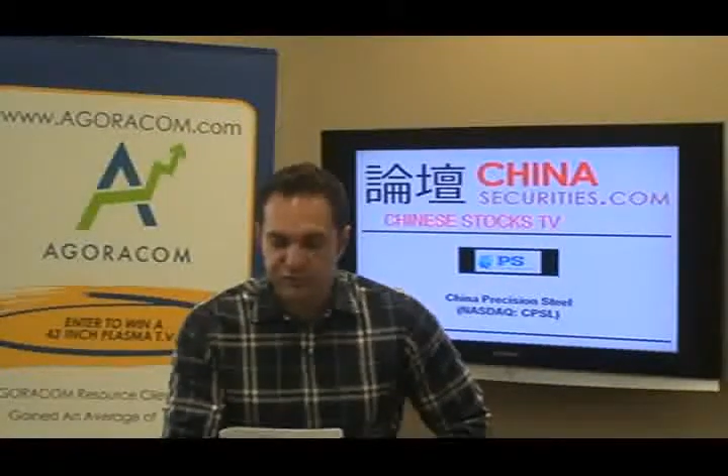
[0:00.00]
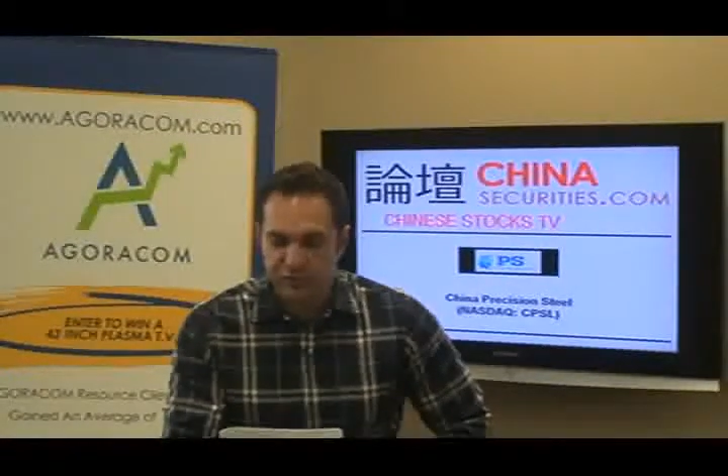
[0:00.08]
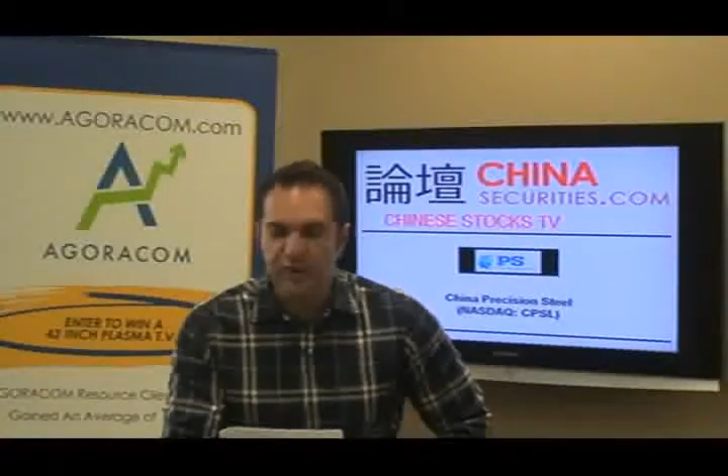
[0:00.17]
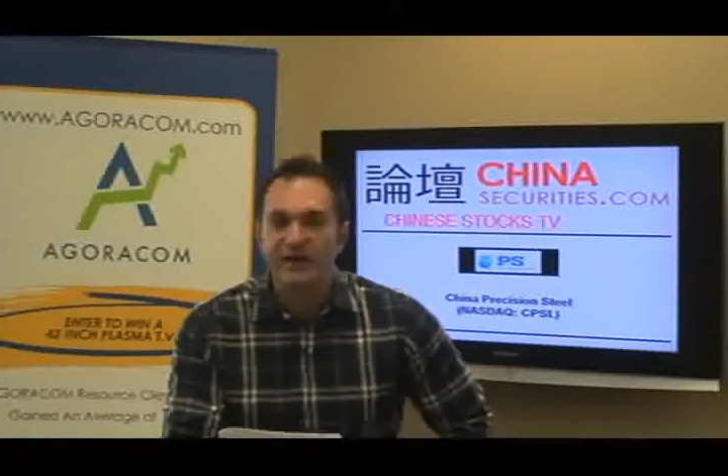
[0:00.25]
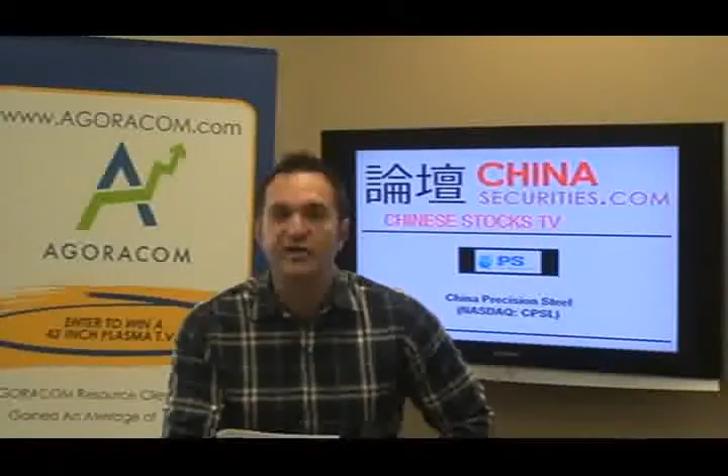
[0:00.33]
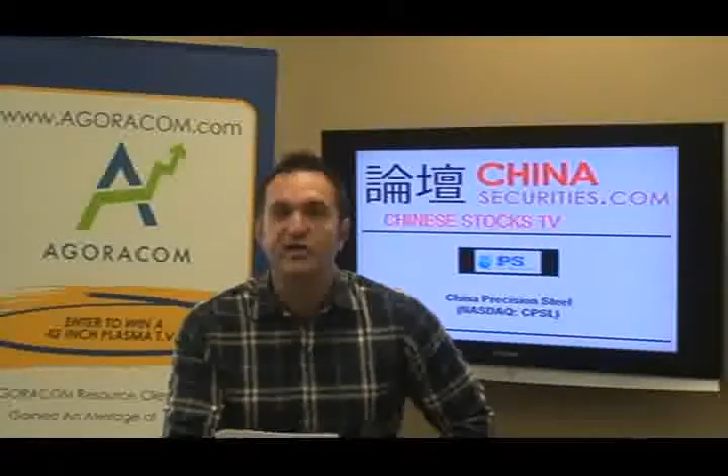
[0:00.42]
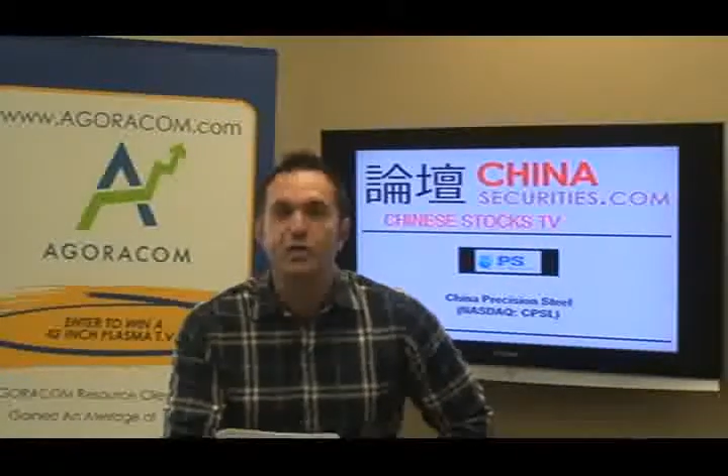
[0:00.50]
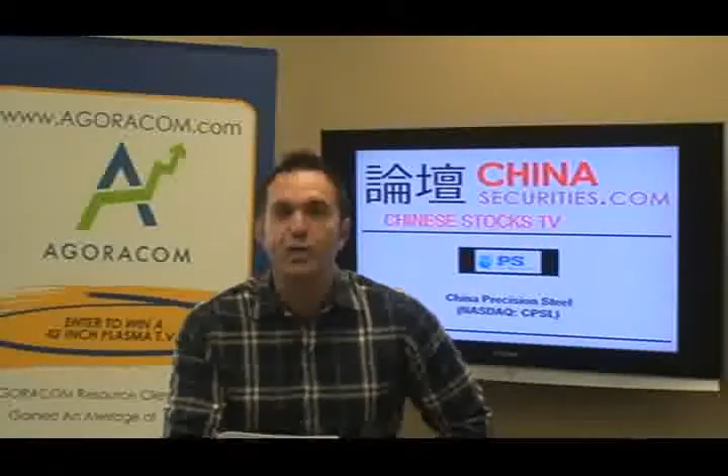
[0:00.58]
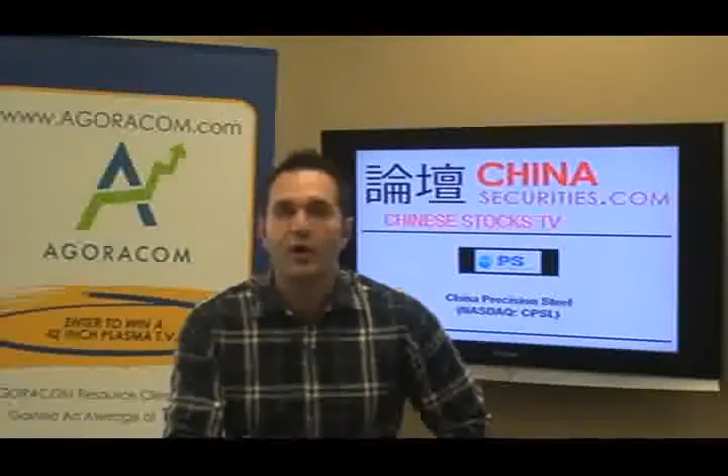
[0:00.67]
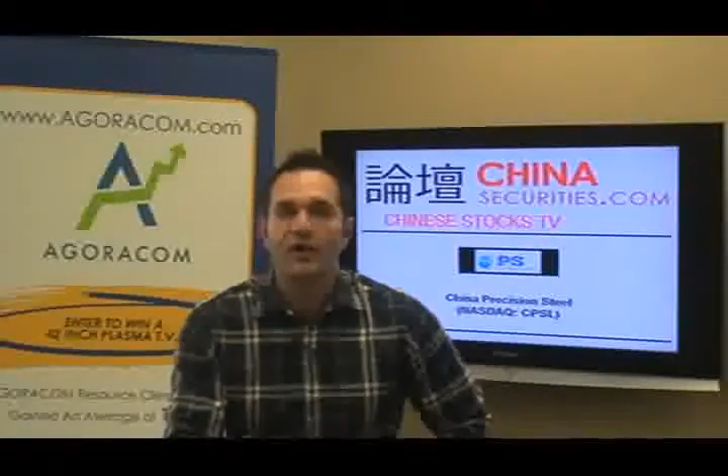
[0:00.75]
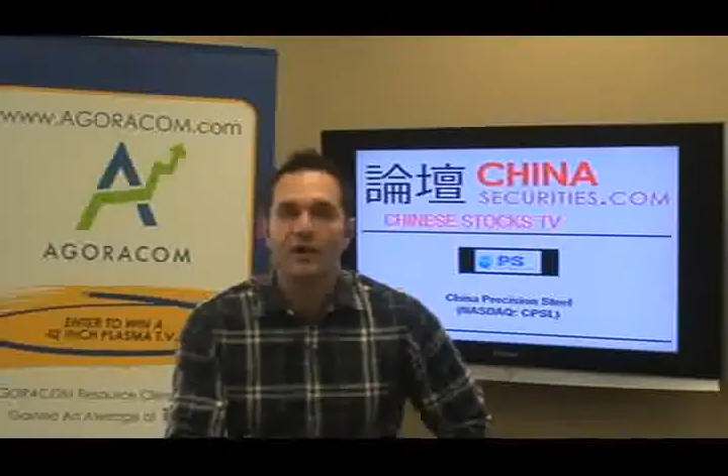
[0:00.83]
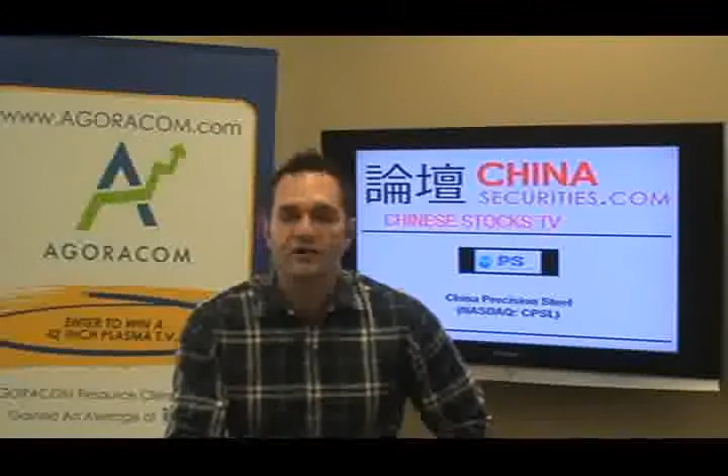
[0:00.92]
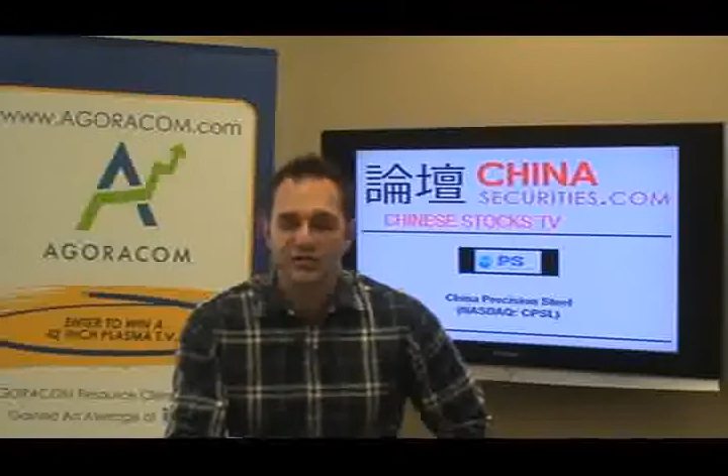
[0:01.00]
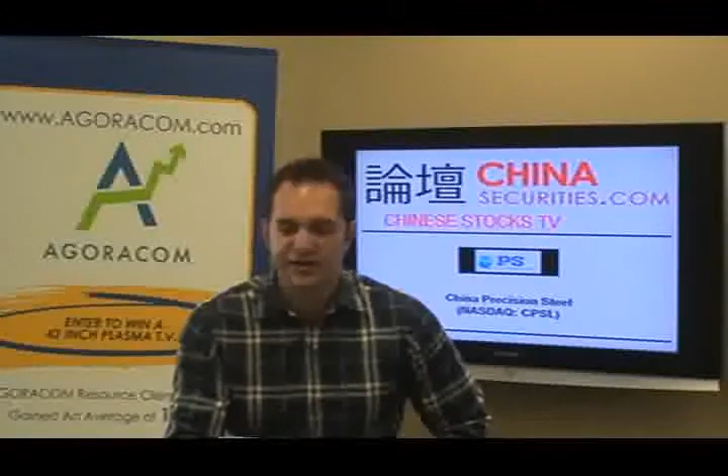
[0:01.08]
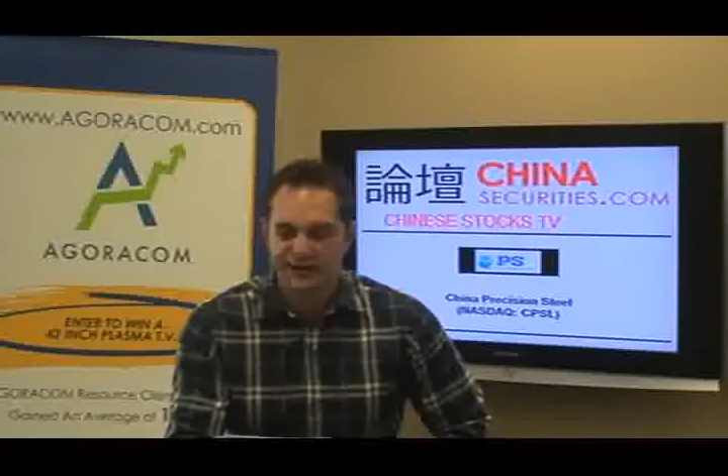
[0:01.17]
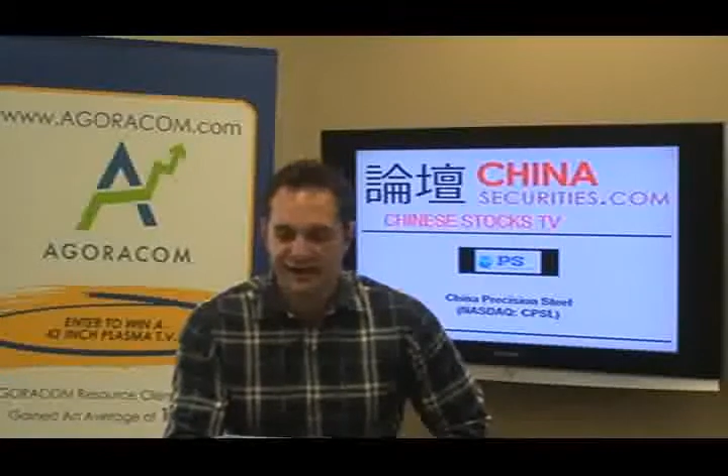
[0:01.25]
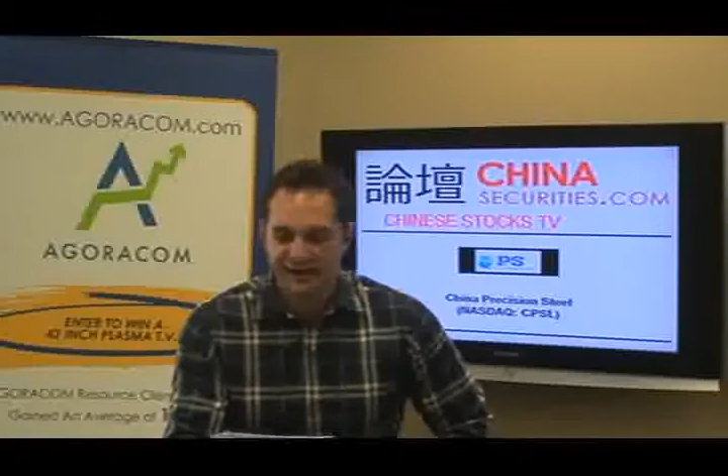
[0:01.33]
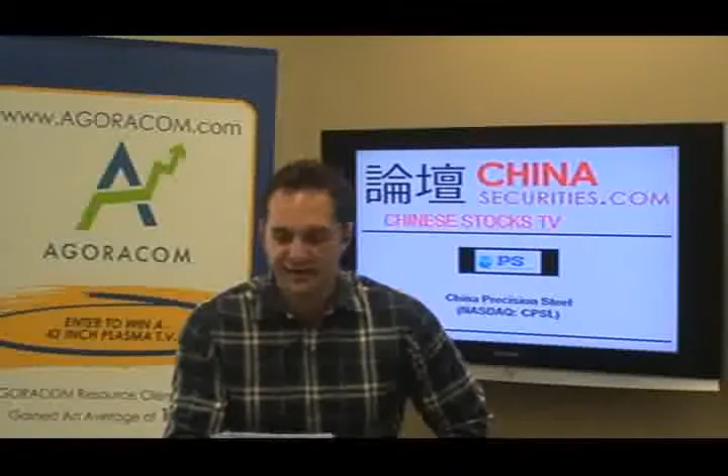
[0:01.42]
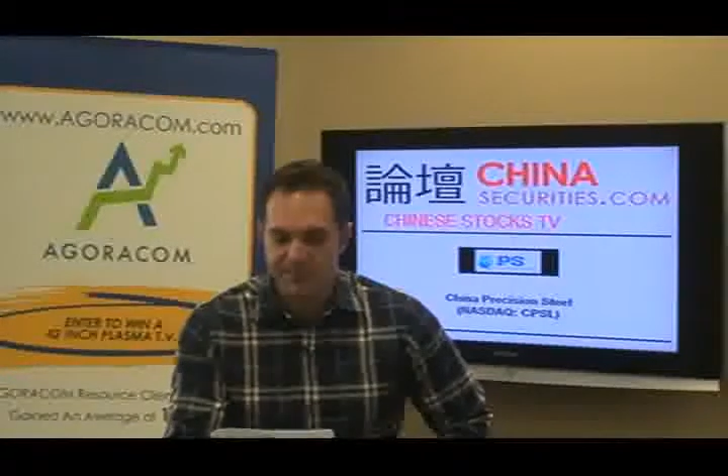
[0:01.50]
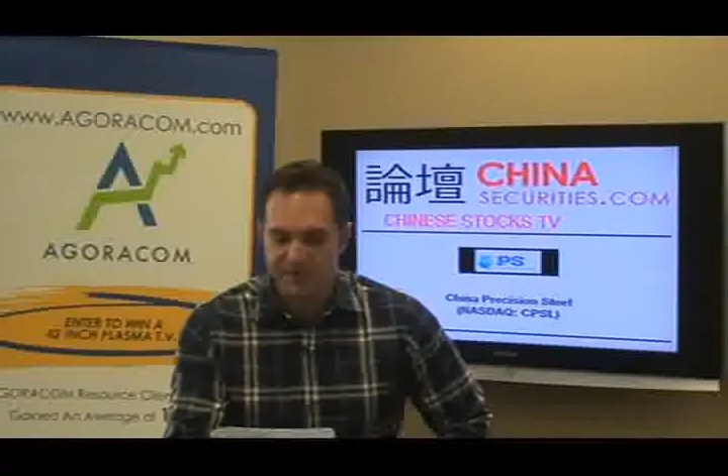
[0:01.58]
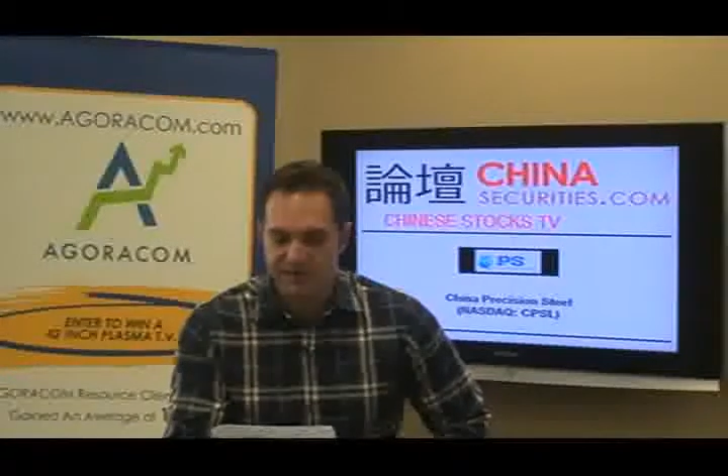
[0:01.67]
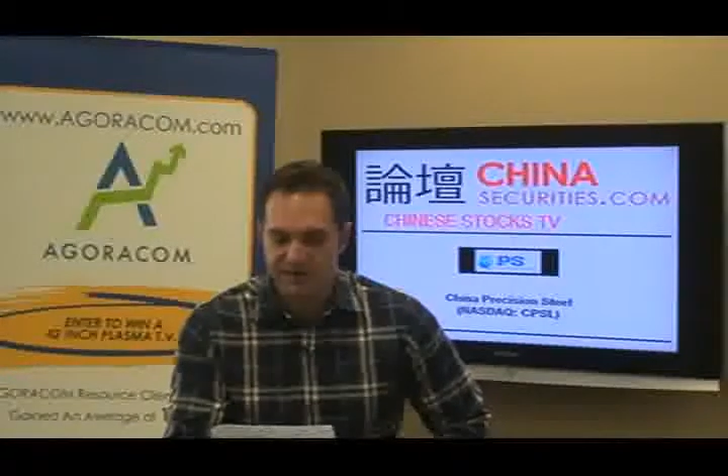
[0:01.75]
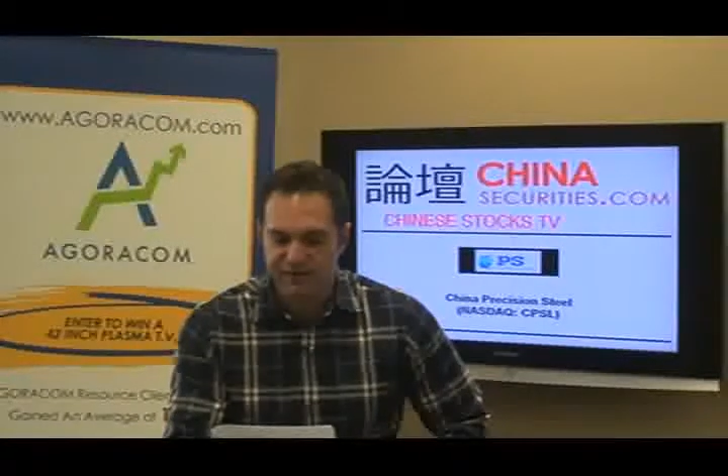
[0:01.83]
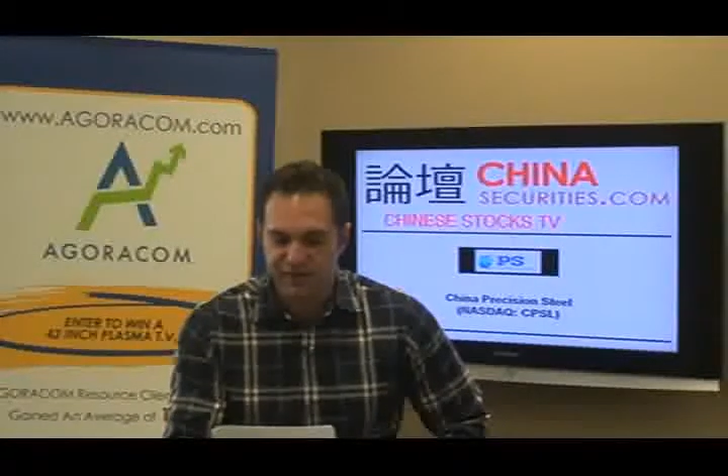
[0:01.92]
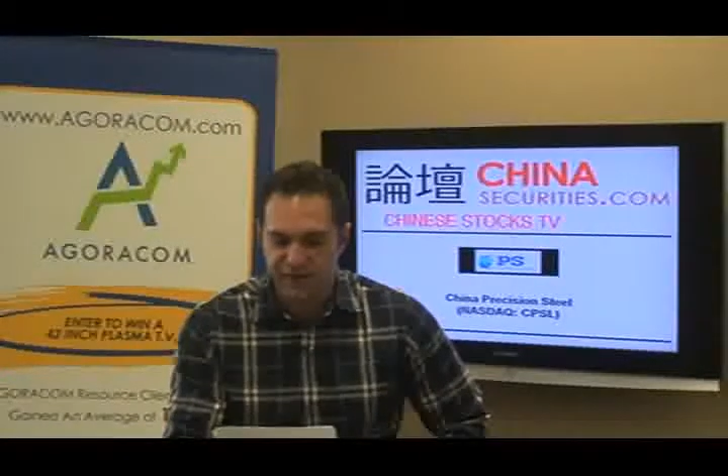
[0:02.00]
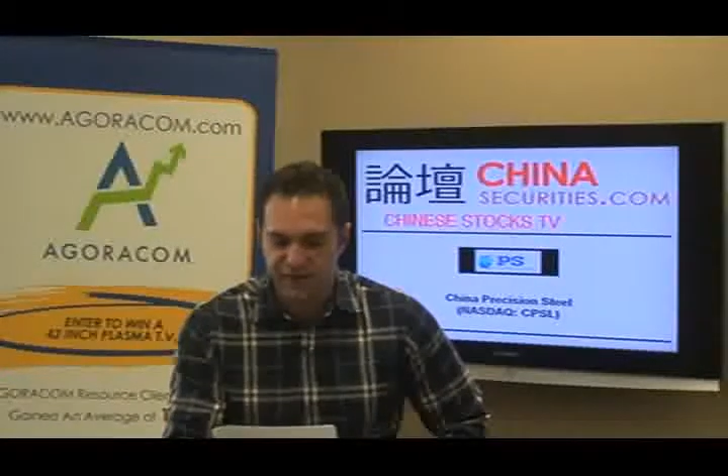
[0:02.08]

to a record $110 million.